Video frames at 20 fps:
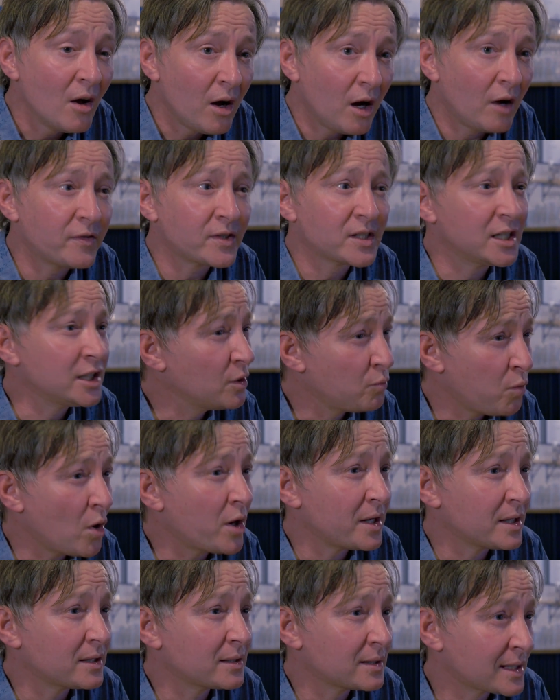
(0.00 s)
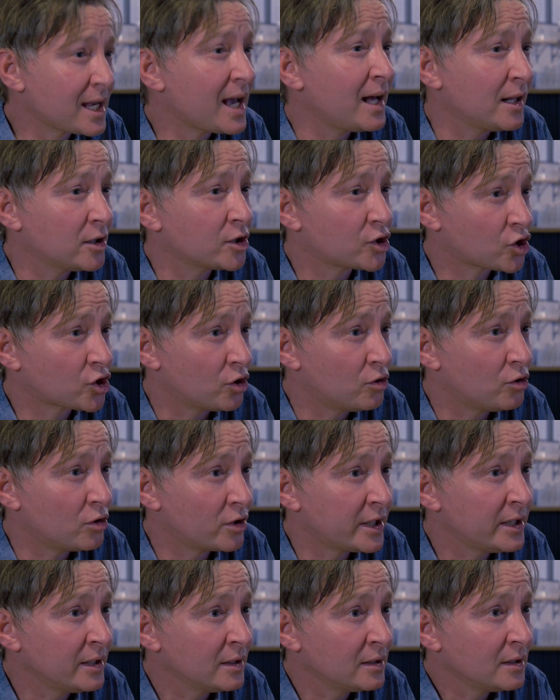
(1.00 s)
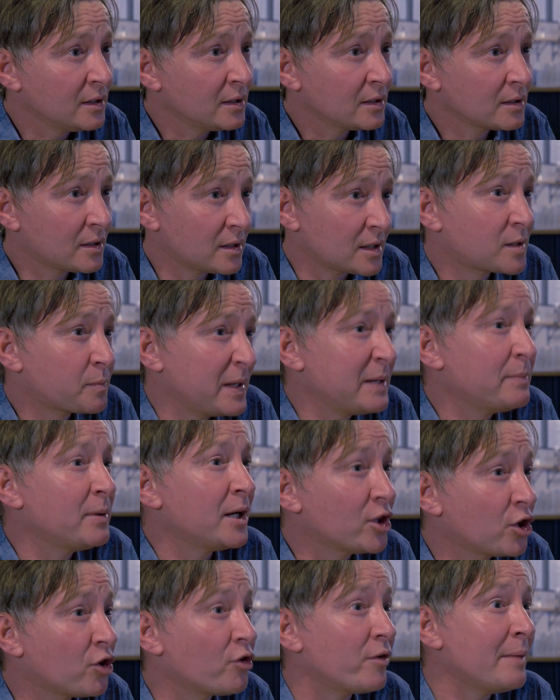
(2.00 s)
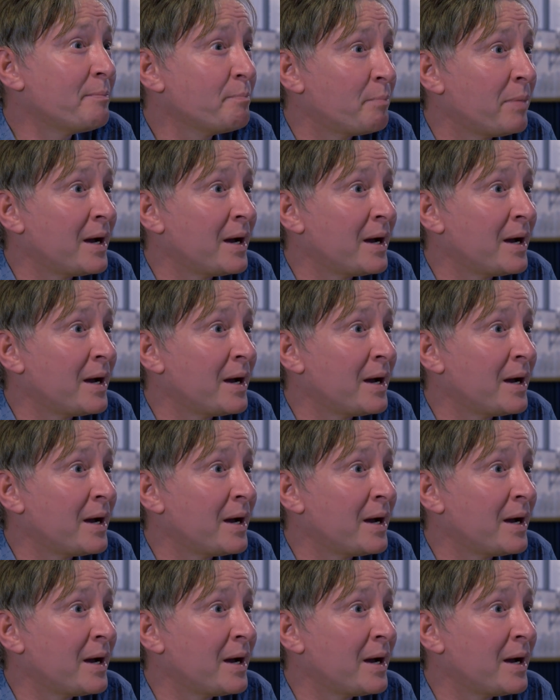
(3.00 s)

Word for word: Obviously, you want to tell the story because people are gripped